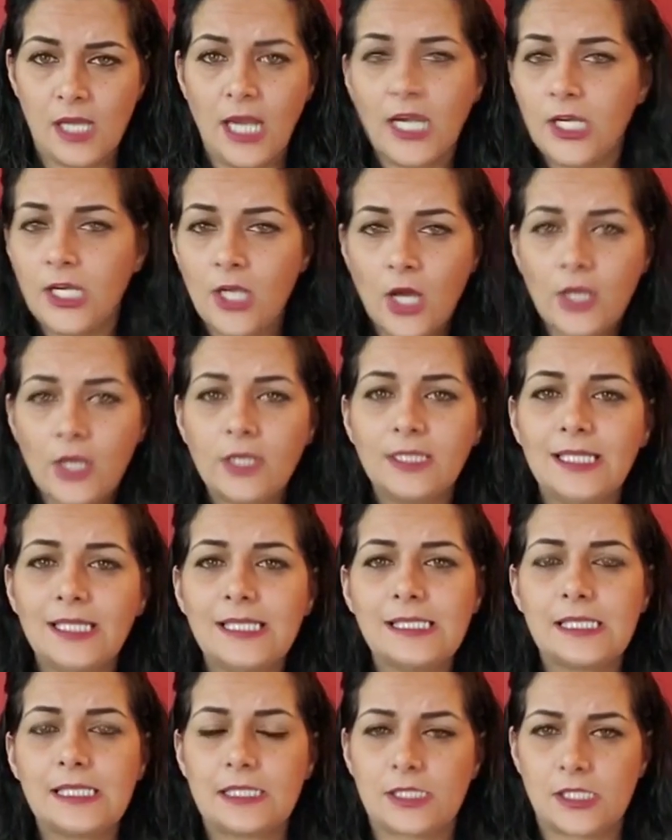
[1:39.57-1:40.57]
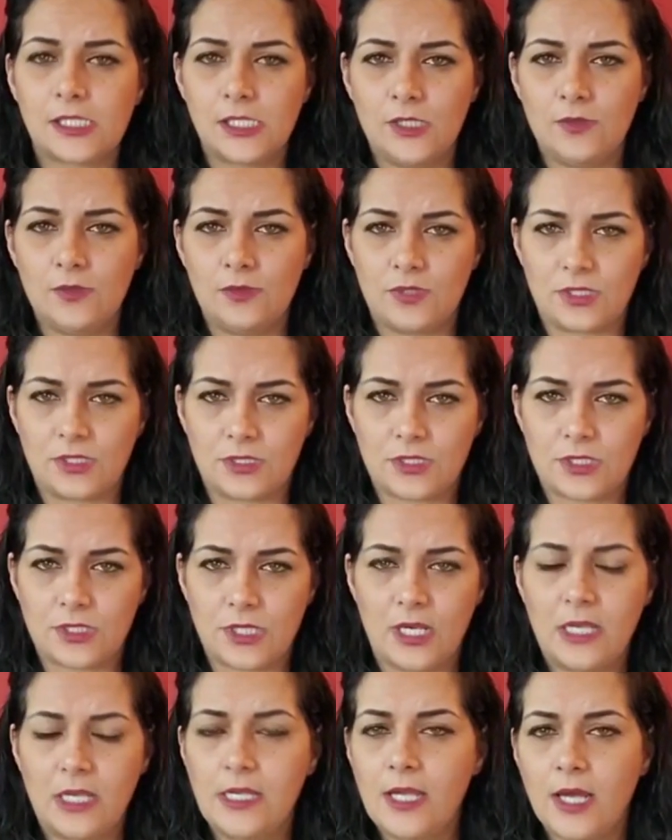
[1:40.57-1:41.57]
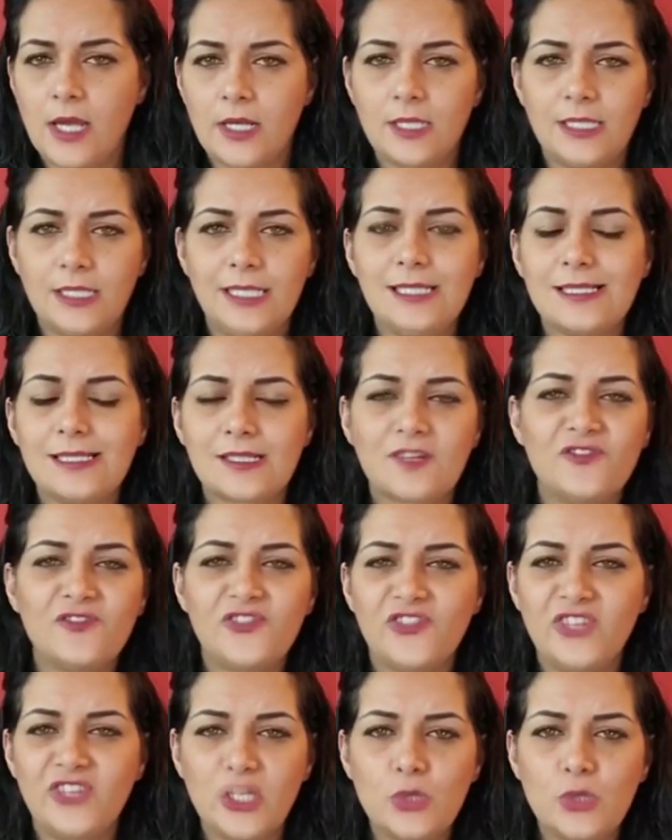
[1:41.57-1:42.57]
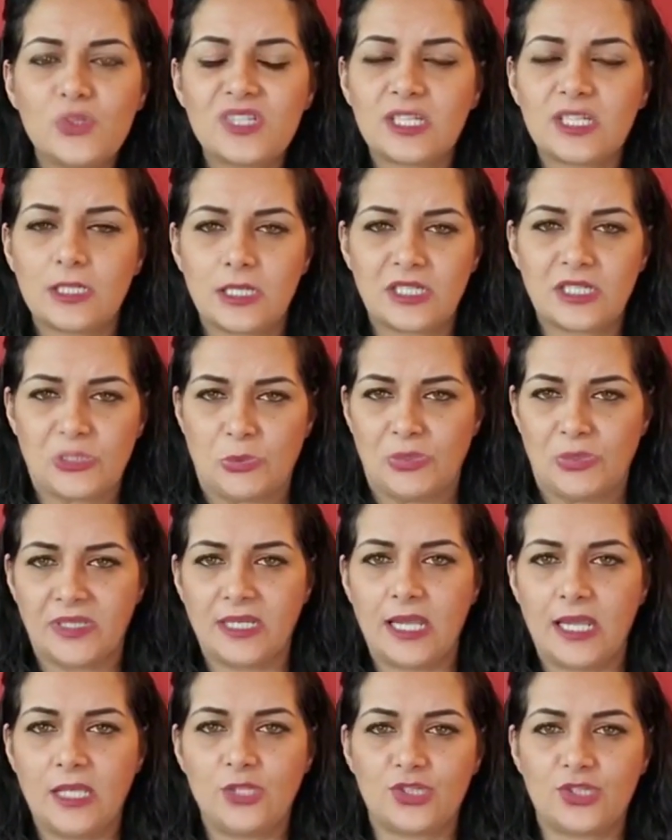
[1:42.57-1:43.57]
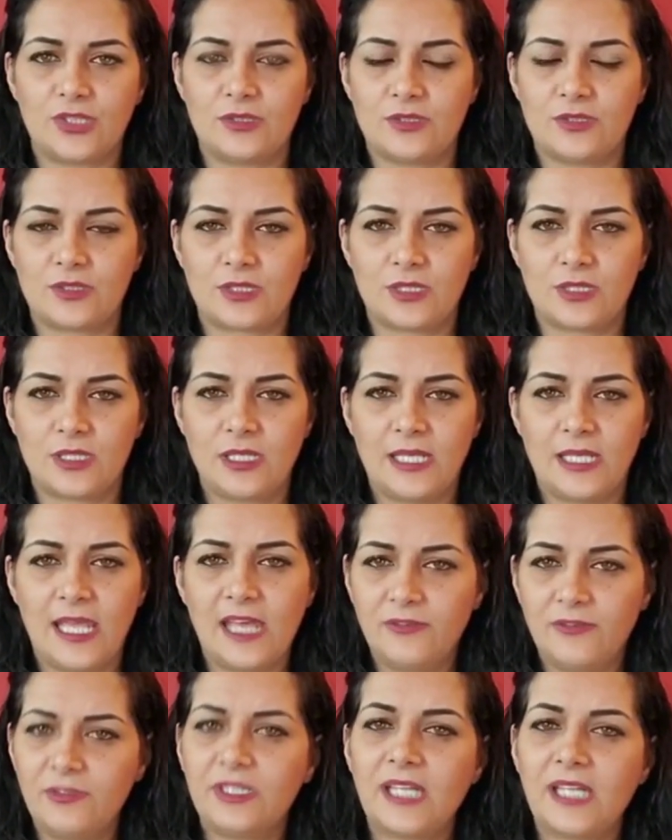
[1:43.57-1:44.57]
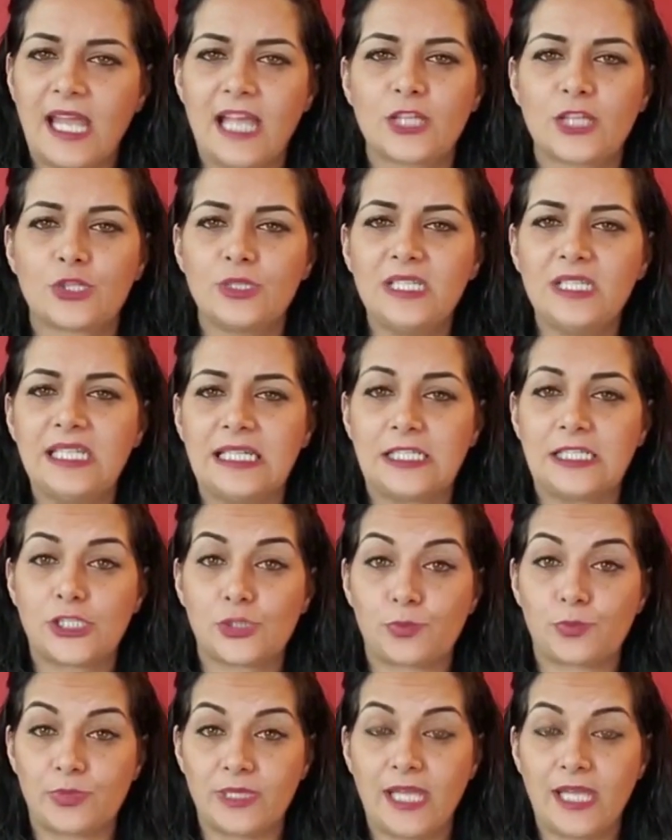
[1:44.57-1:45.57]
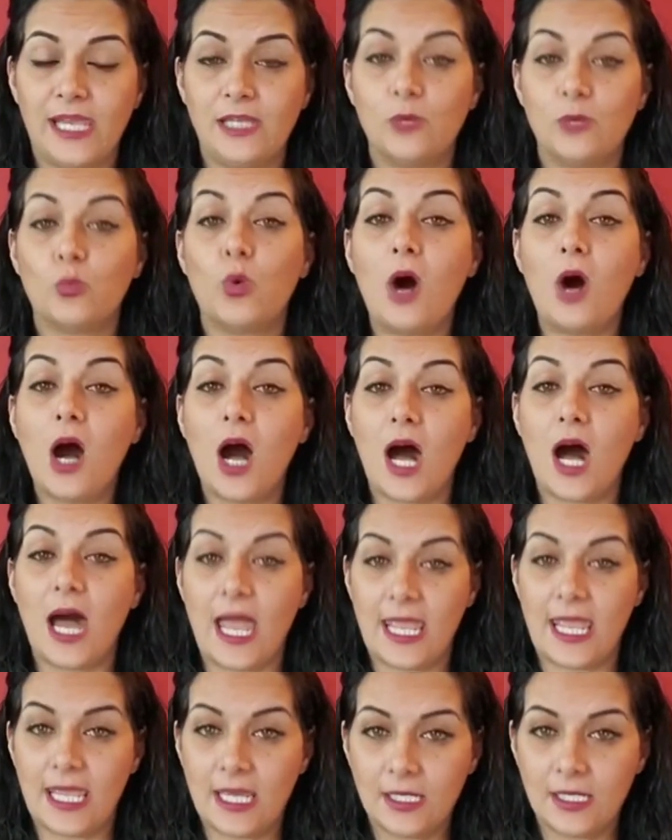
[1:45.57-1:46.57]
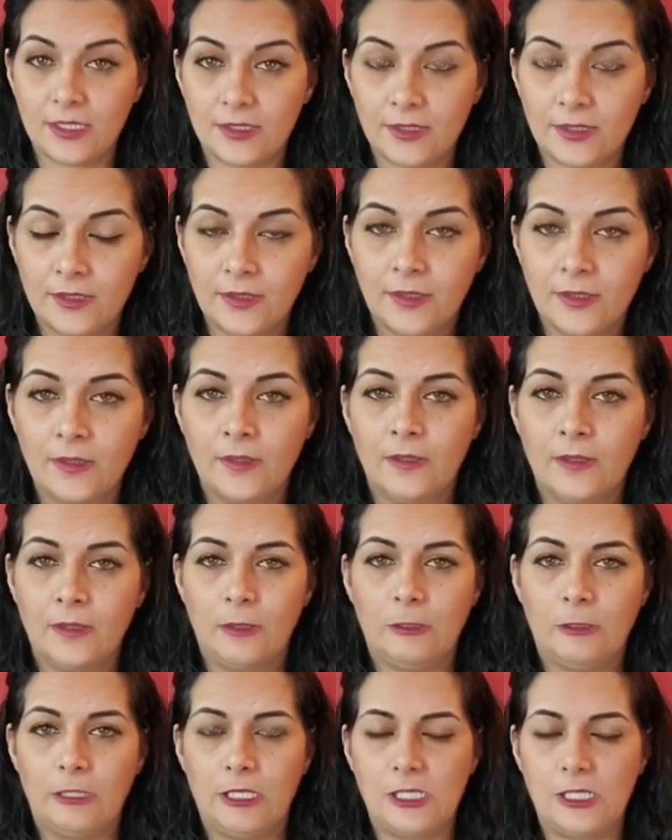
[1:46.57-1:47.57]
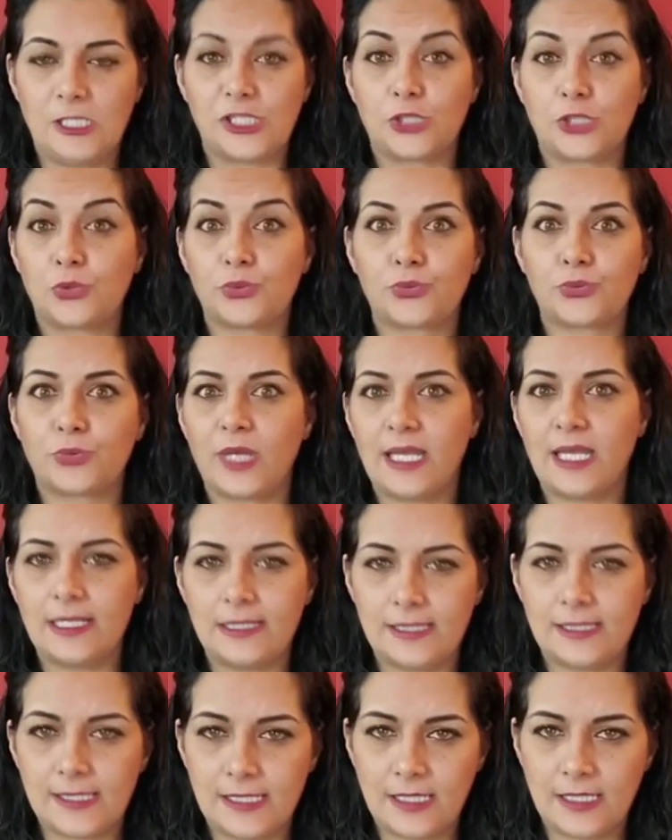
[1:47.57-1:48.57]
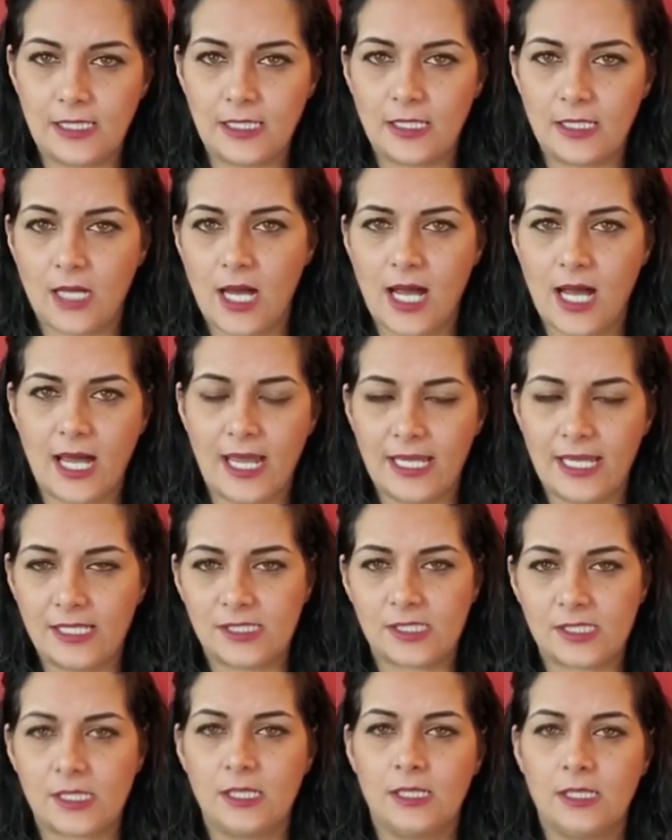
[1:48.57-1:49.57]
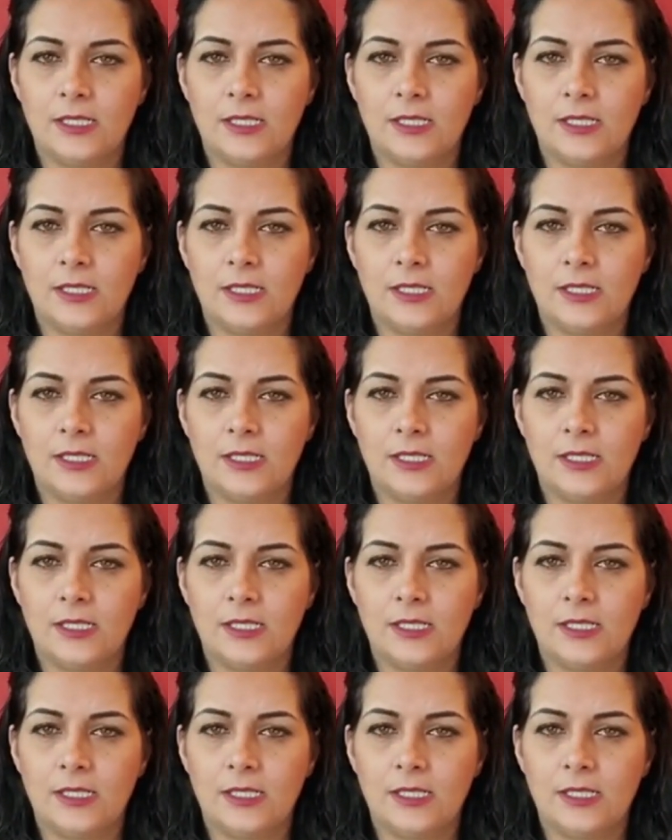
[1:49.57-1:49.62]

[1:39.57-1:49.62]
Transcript: None of these excuses, none of these confusing explanations ever actually explain why these crazy guys